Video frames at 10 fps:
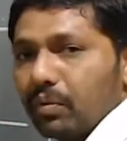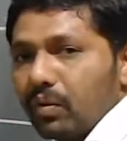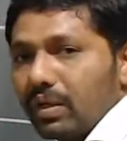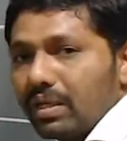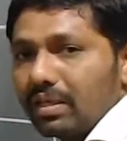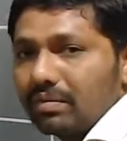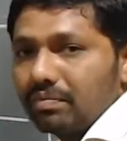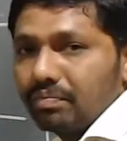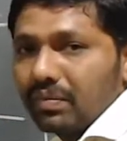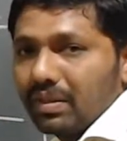poor,
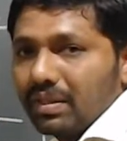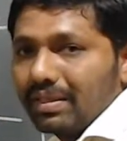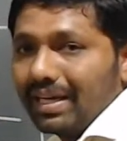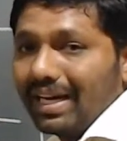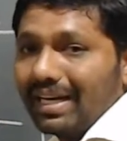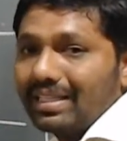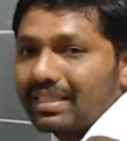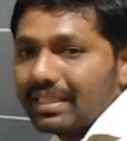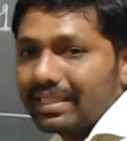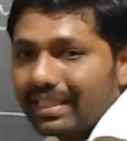the
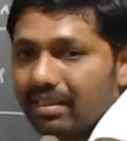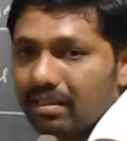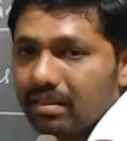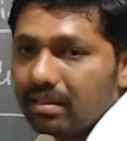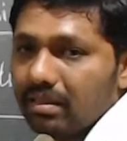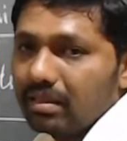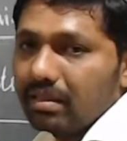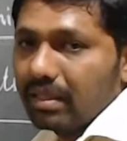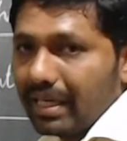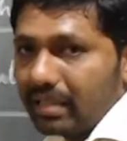energetic,
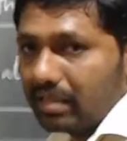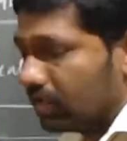right?